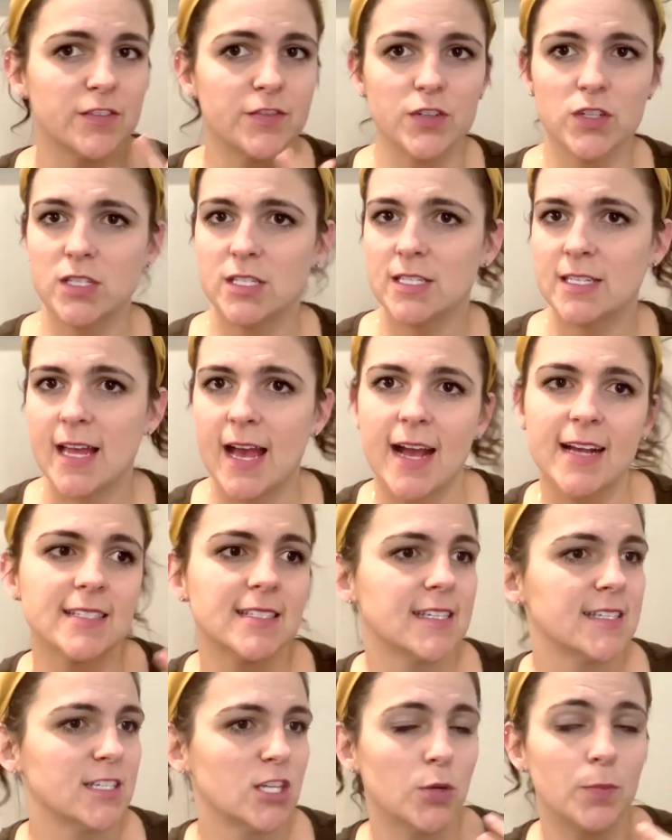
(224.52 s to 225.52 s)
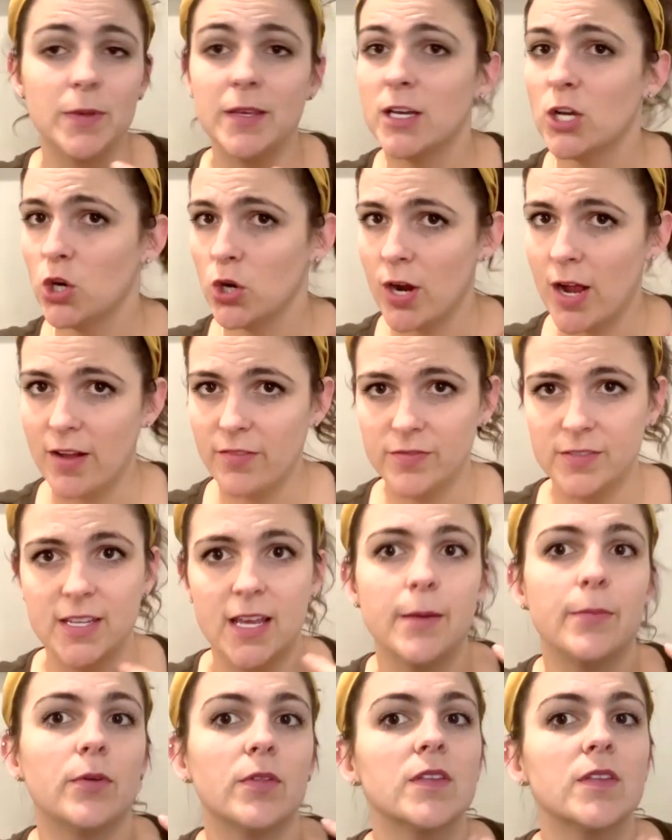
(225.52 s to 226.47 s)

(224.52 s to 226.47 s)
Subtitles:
for snacks. This could be a craft table.